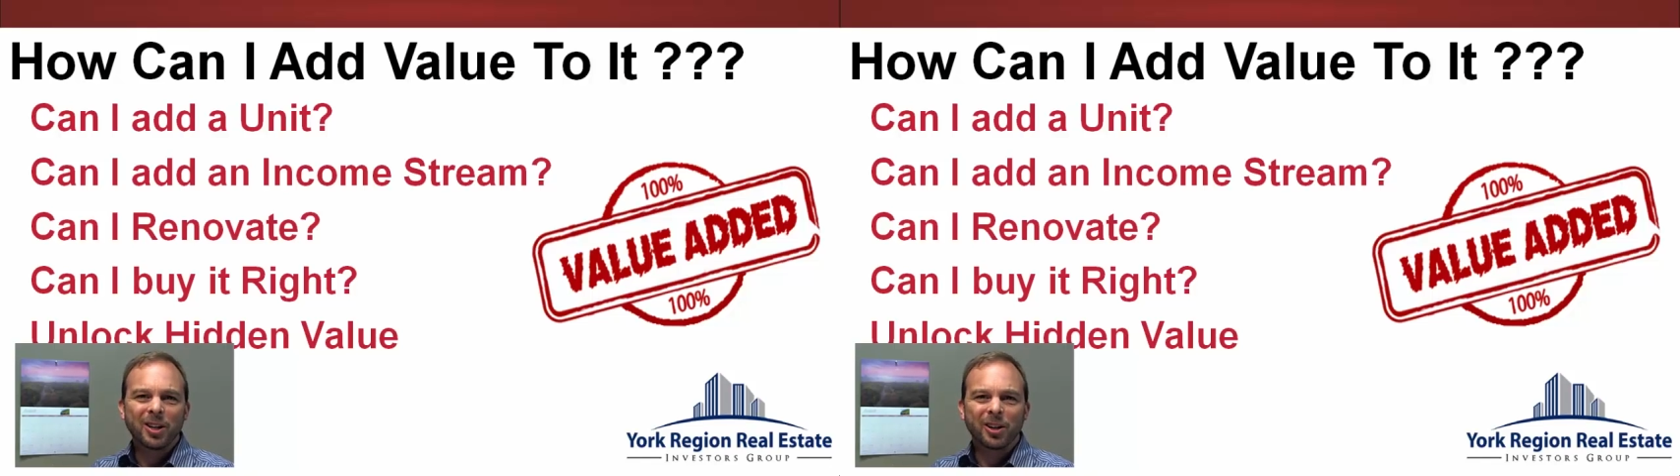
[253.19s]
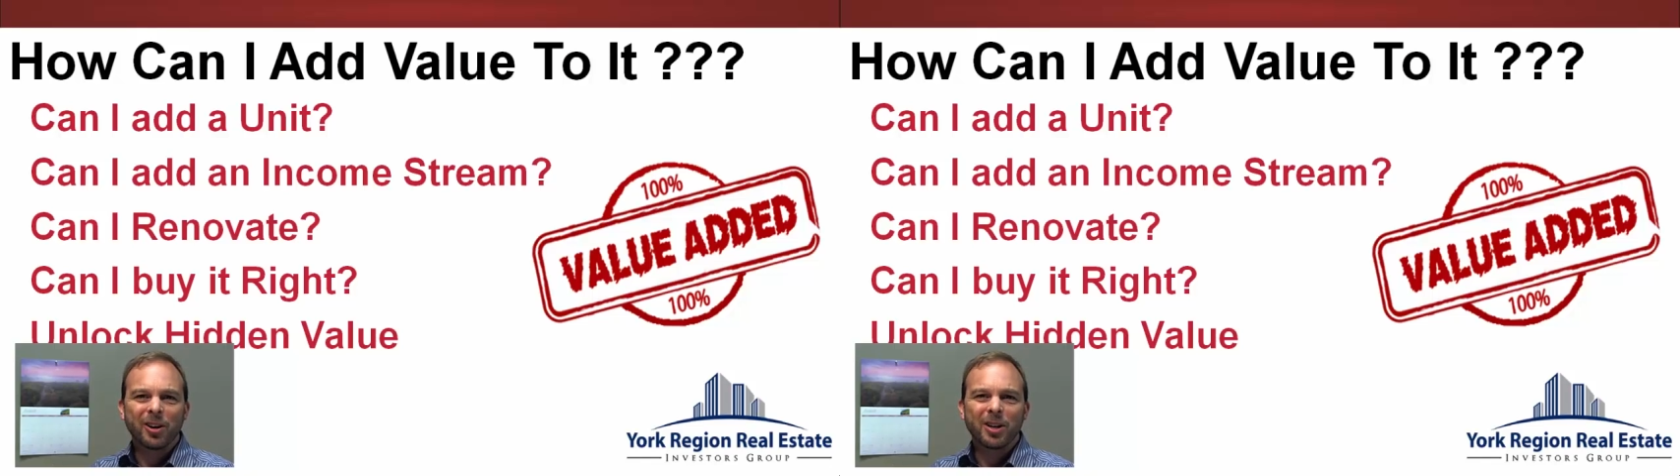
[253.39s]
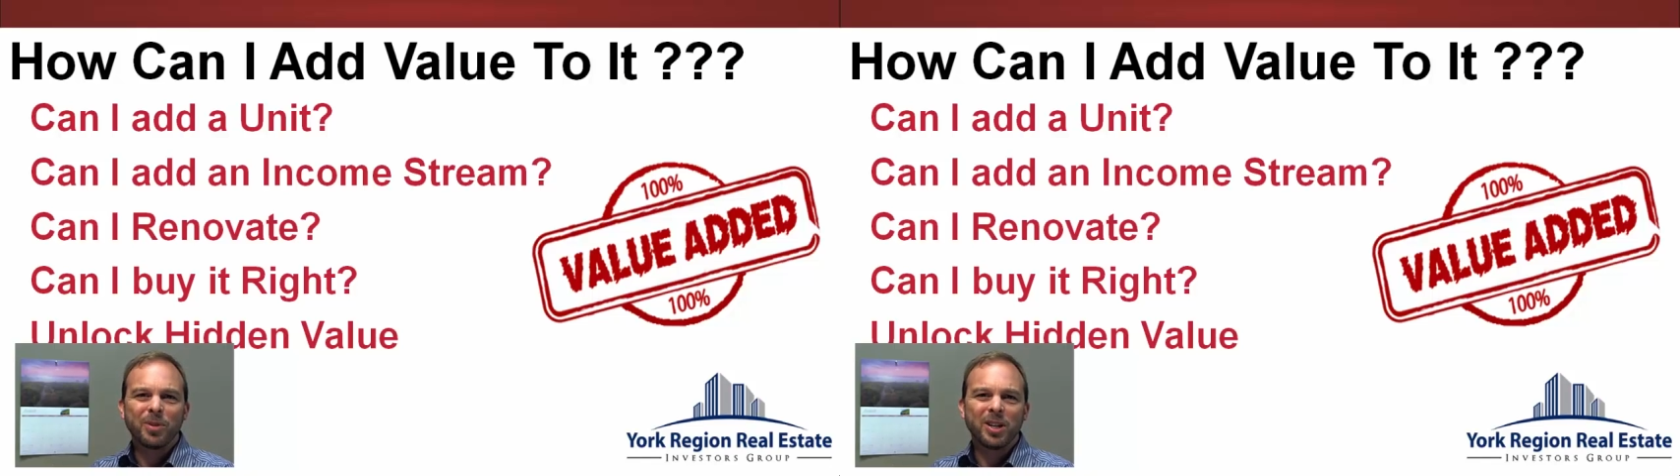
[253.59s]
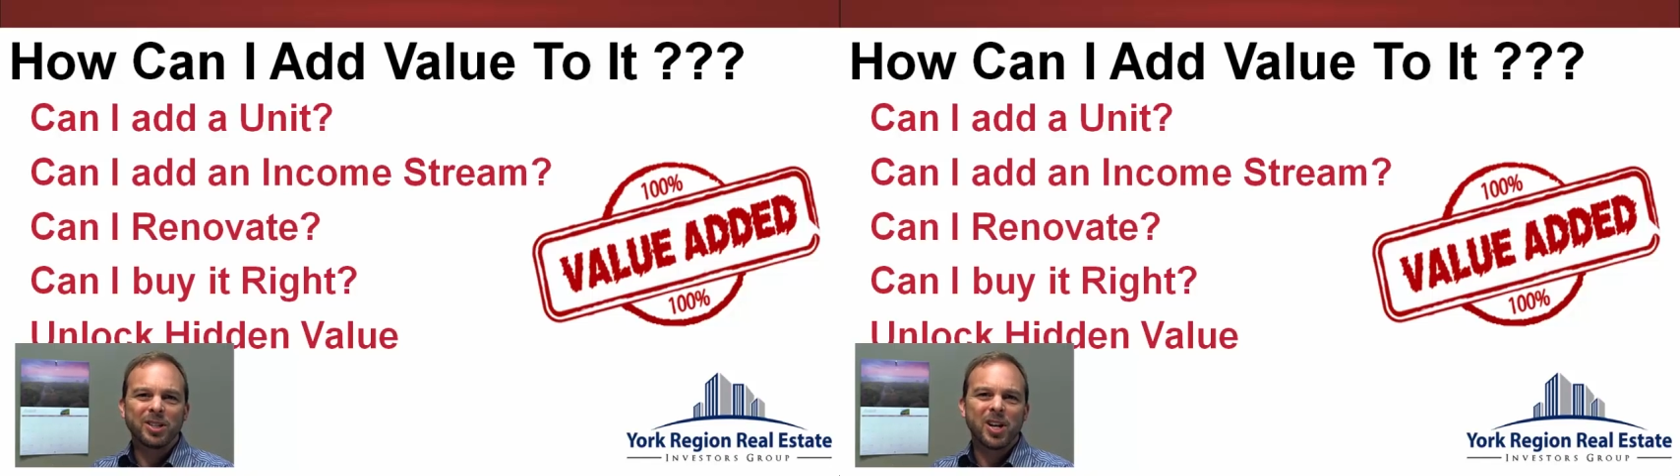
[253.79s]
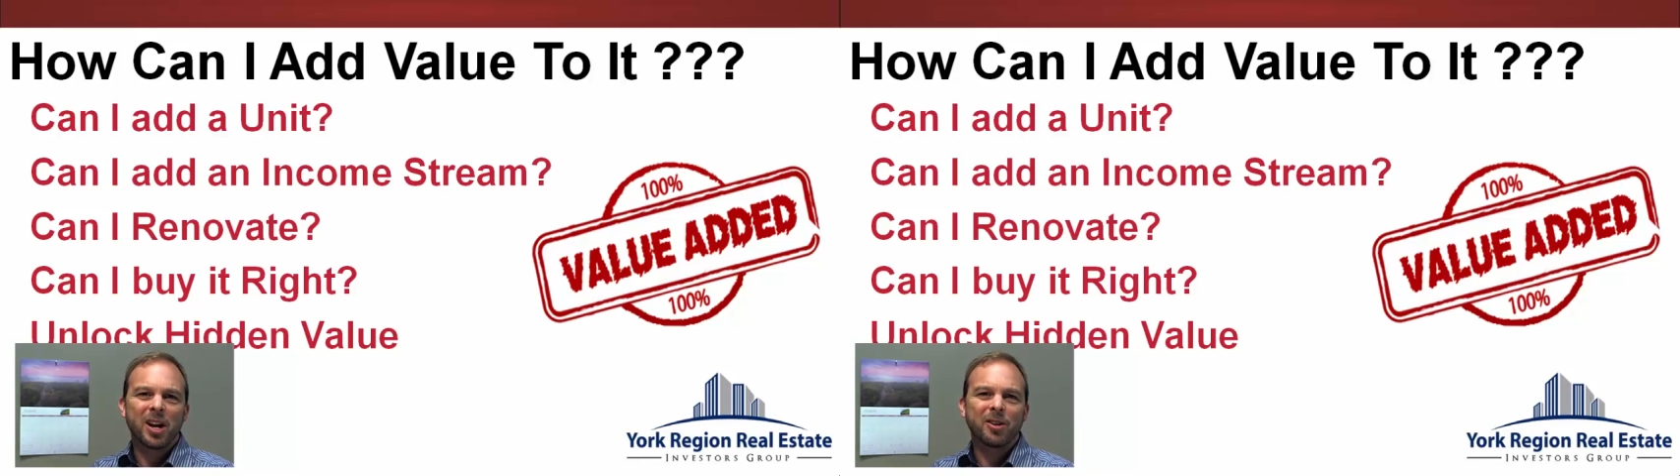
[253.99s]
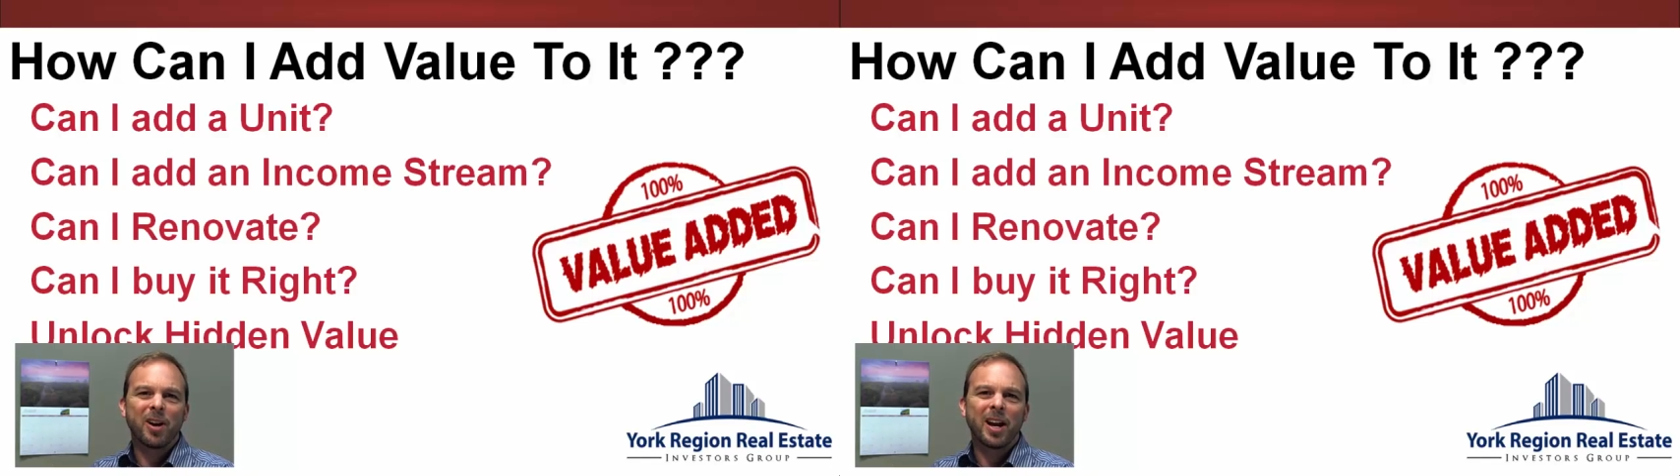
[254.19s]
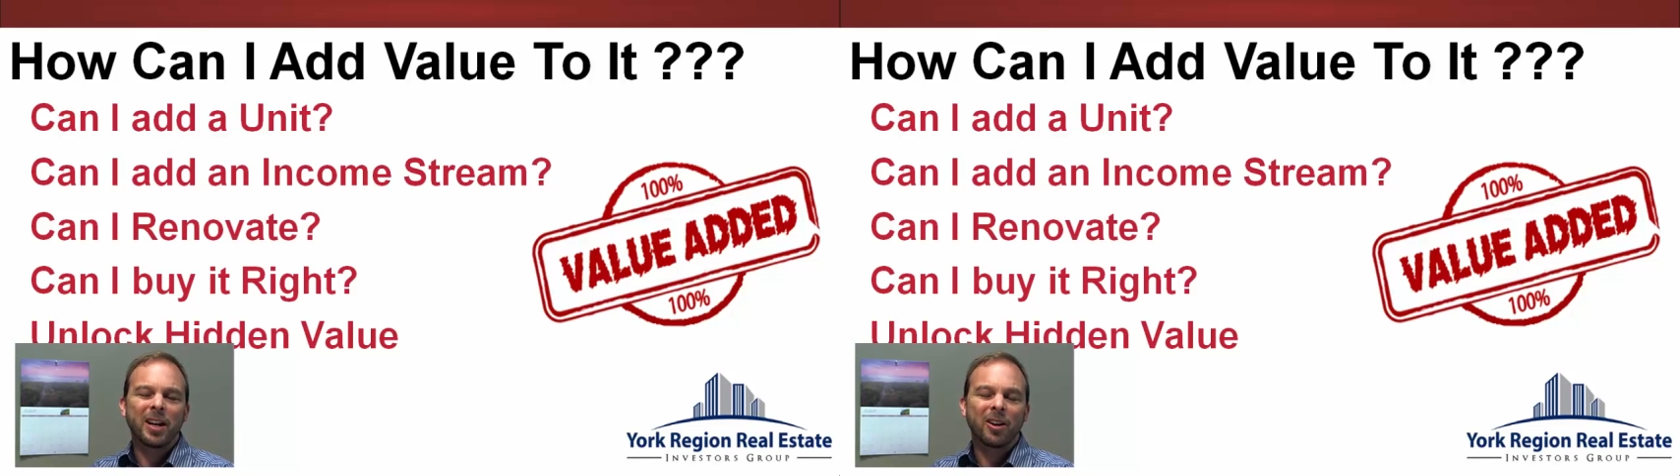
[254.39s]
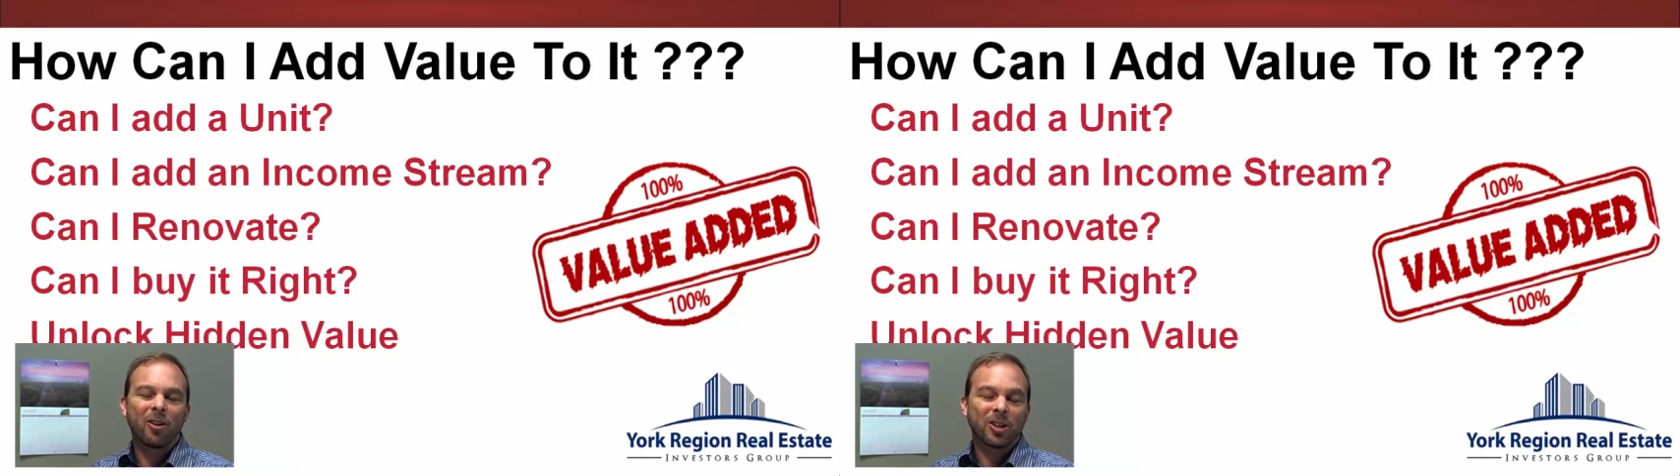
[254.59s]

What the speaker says: going to be generating